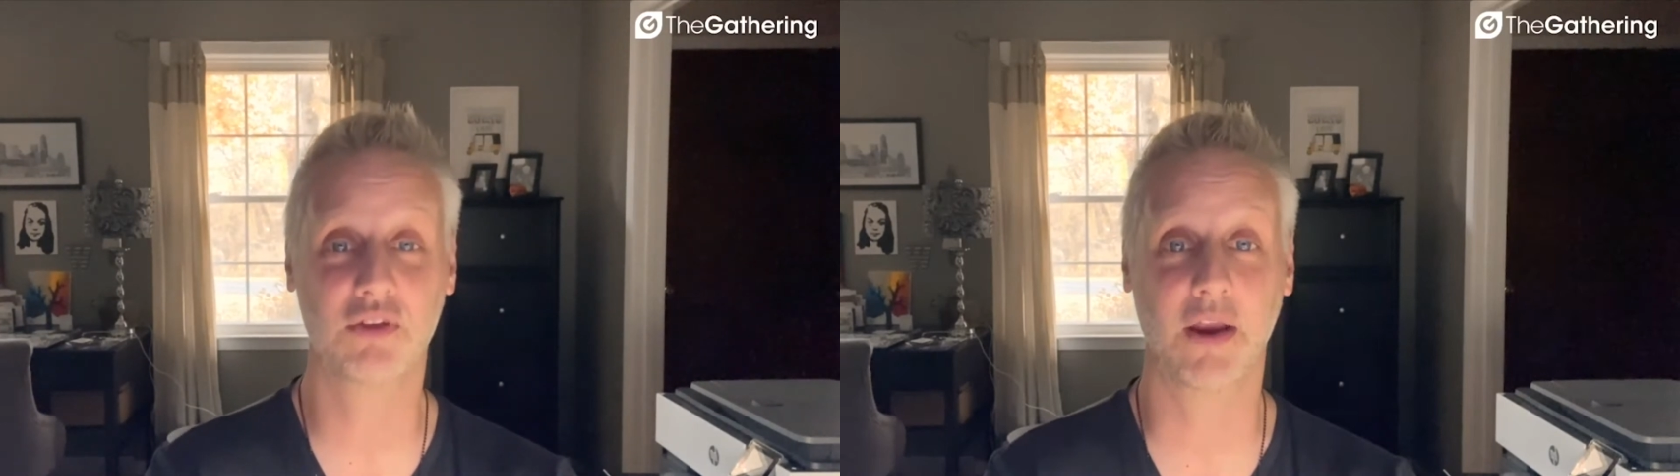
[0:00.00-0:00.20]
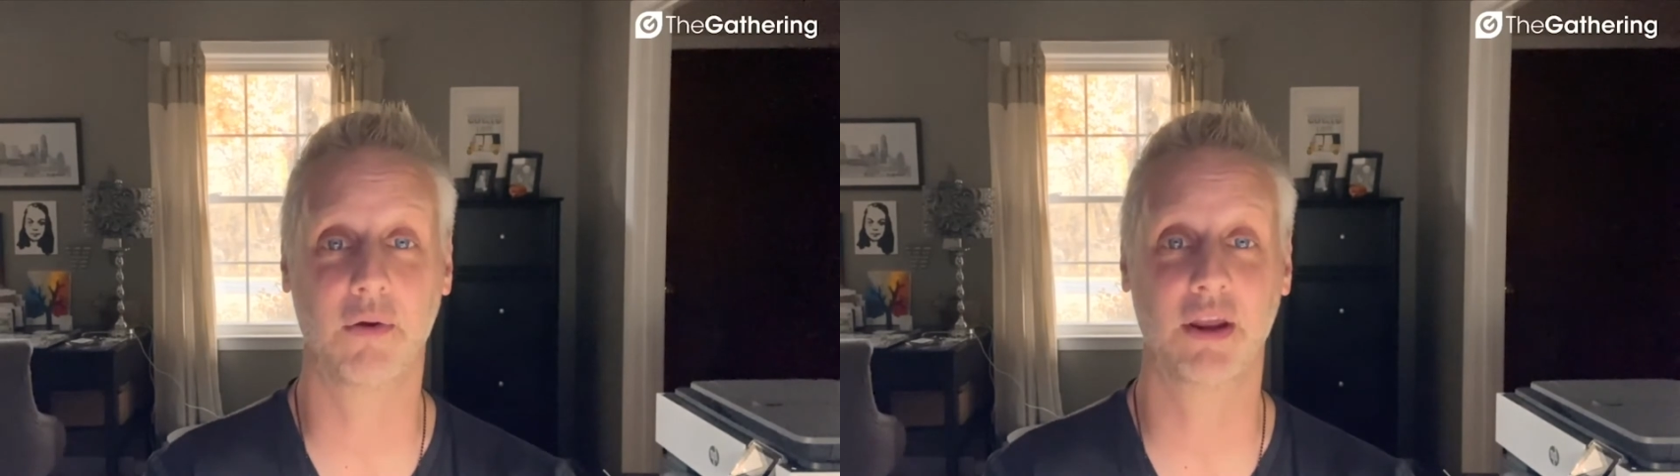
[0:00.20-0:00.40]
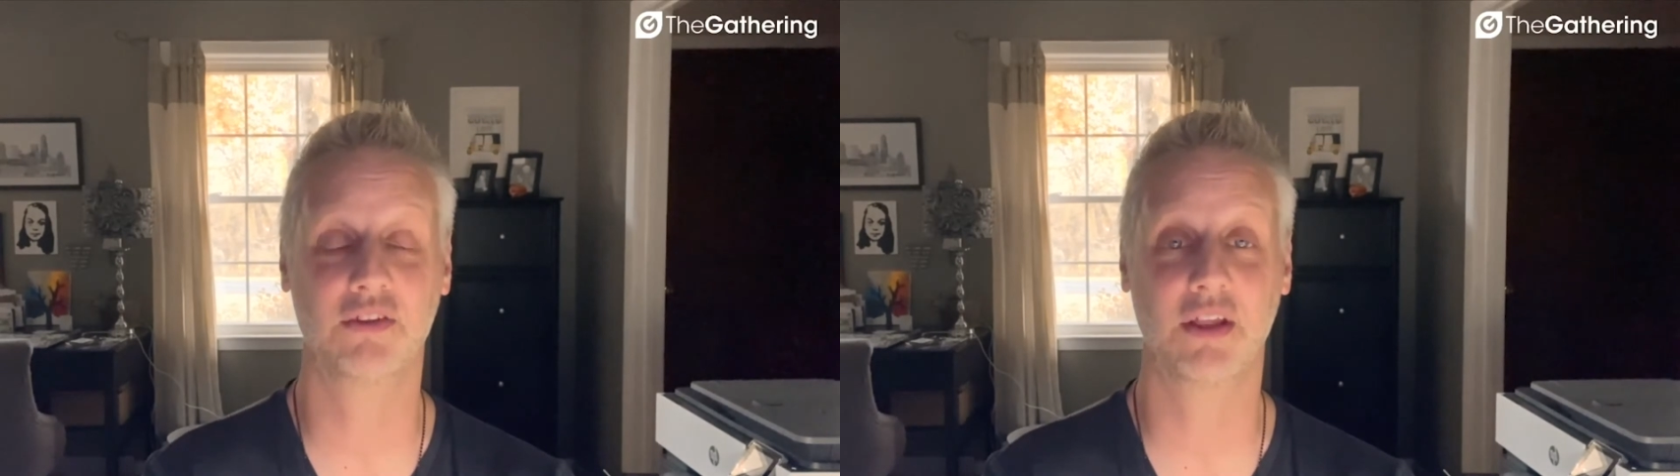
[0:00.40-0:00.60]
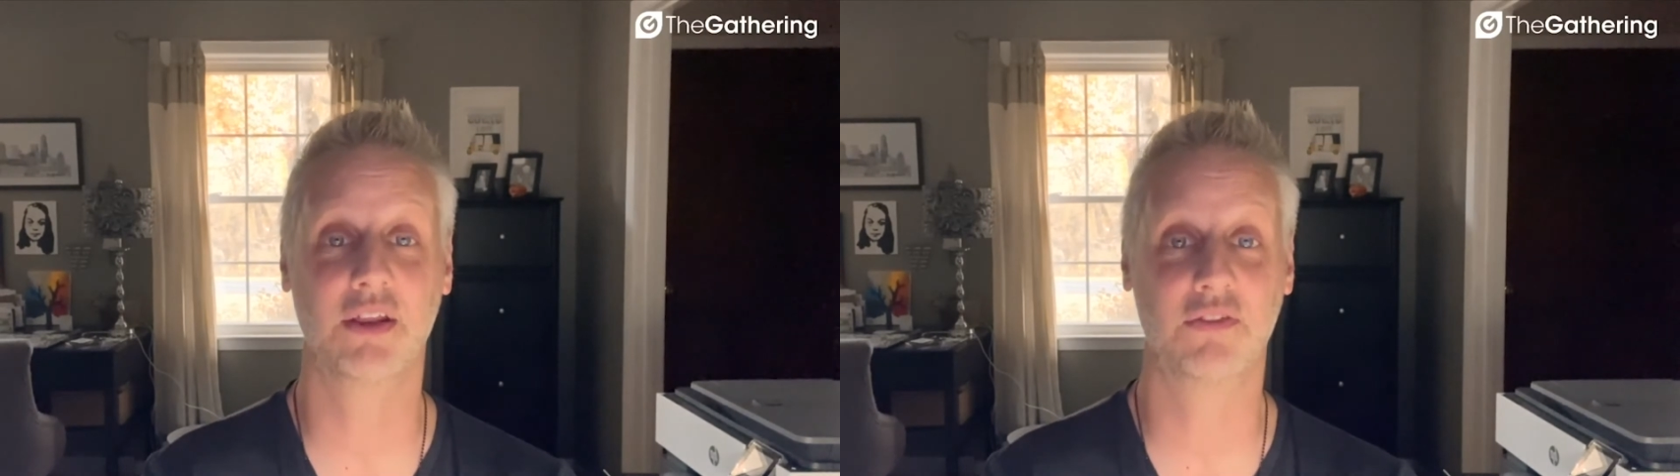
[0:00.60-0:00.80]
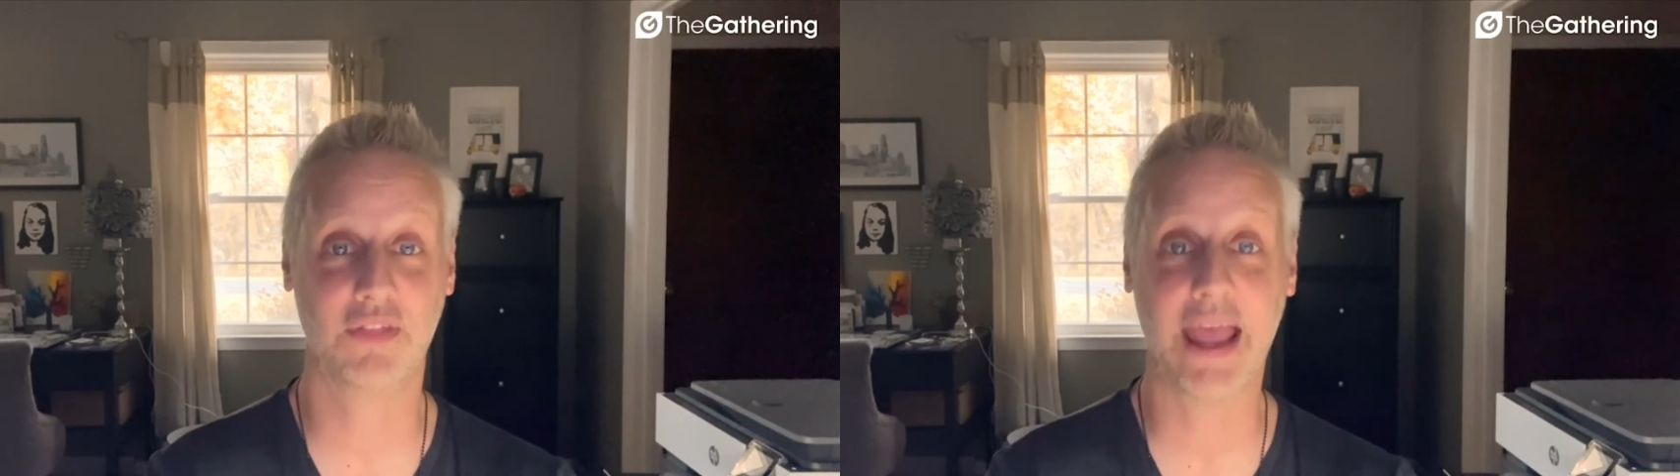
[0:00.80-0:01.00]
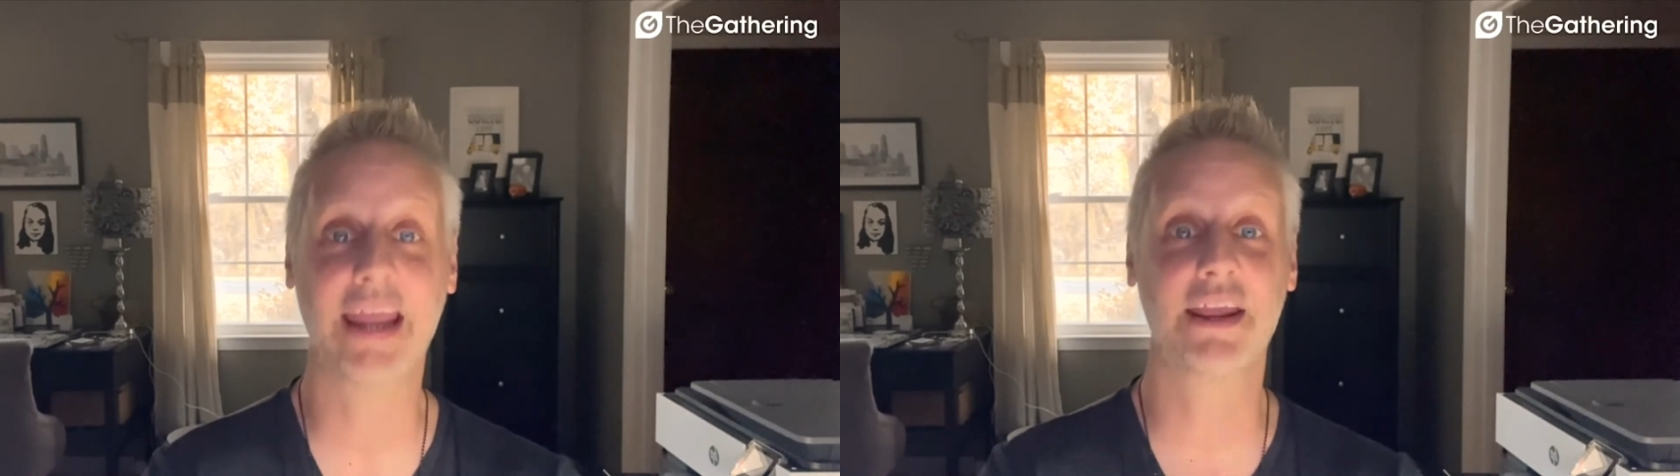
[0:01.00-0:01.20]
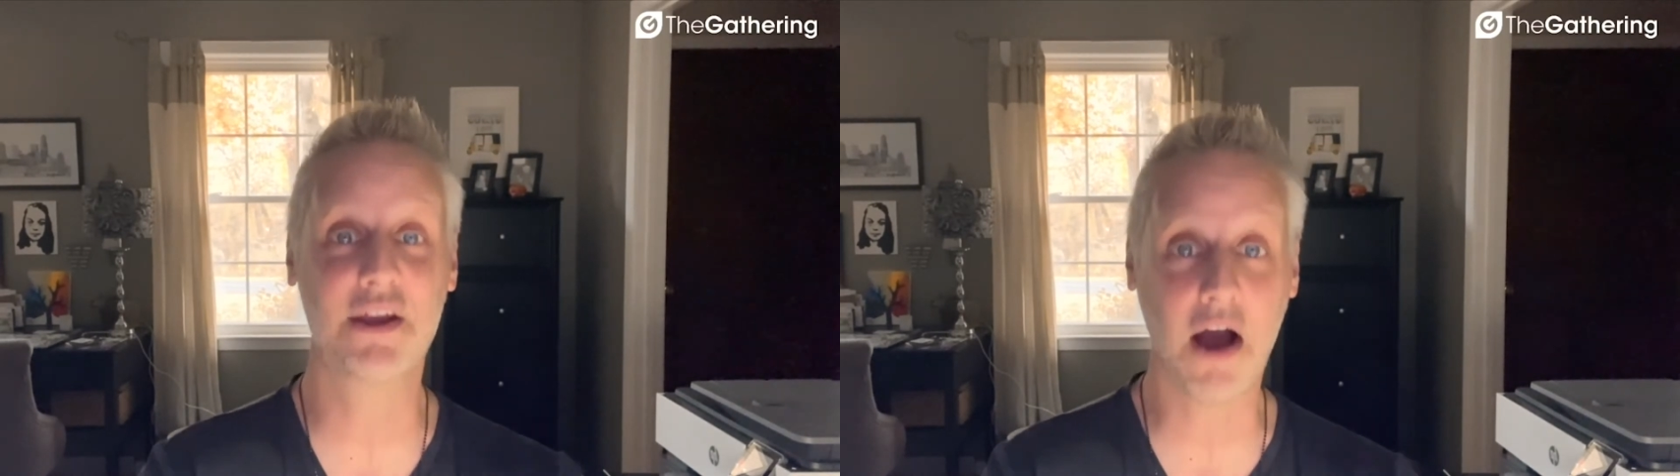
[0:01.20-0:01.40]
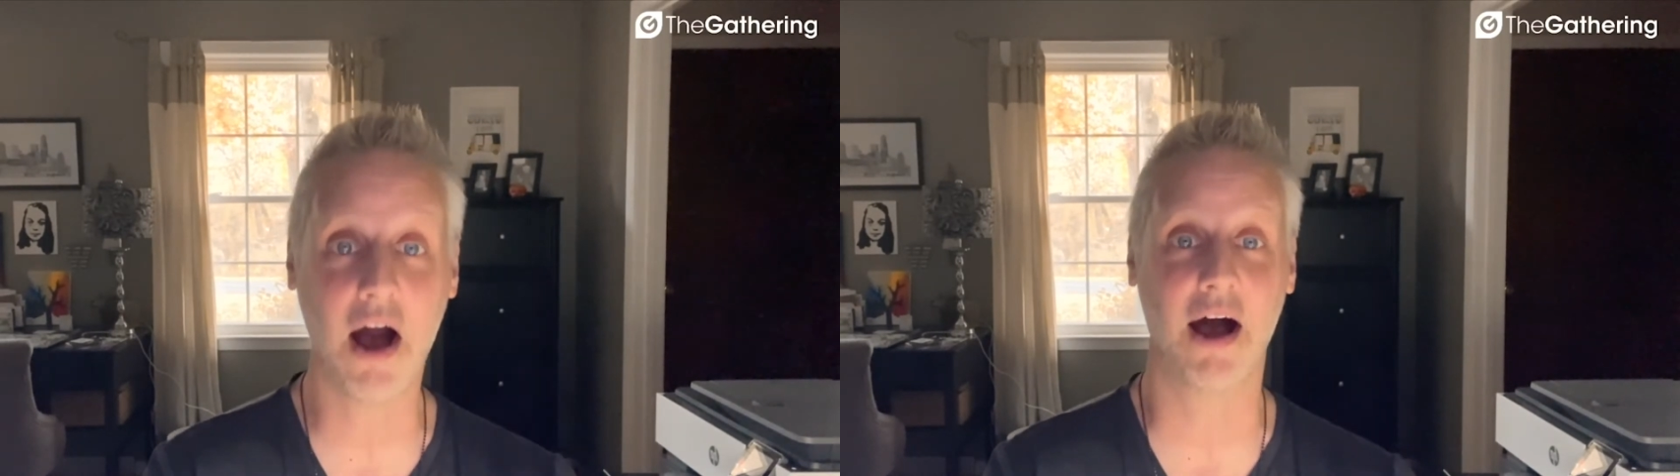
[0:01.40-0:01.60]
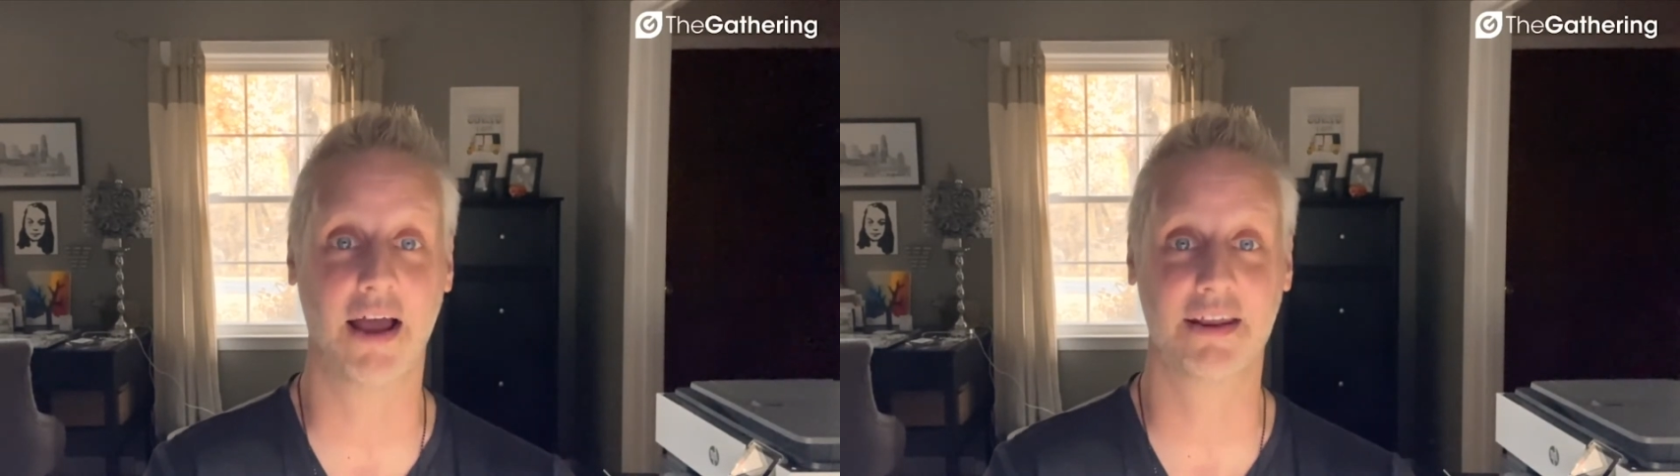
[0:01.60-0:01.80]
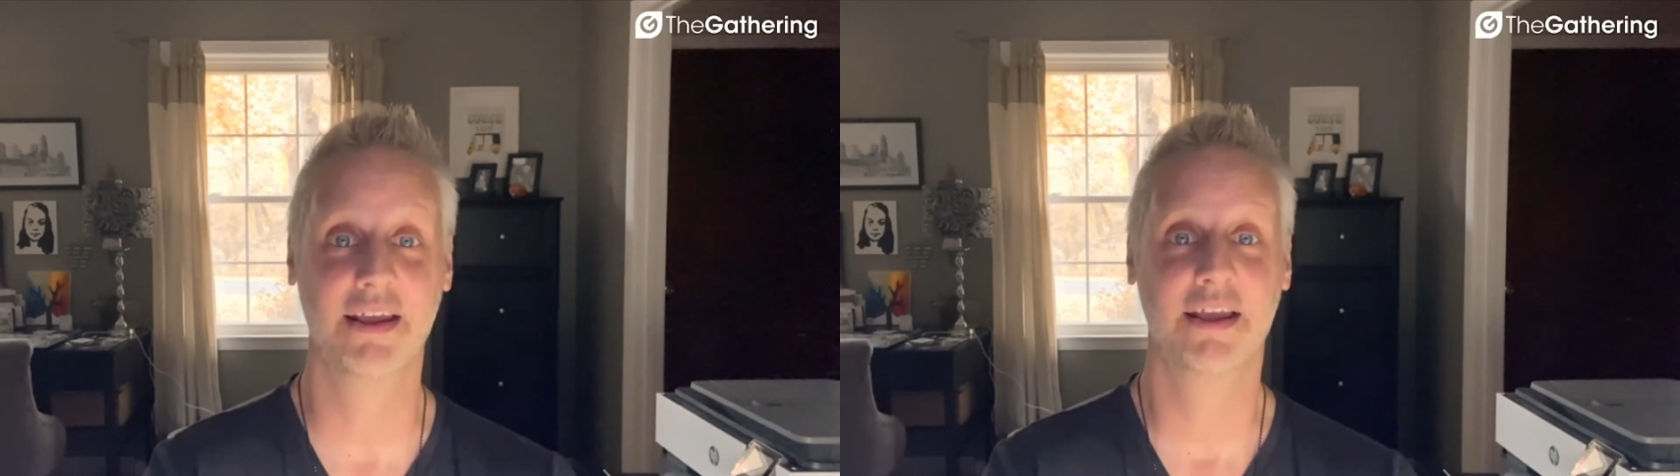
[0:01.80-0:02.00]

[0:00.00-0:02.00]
areas and thank God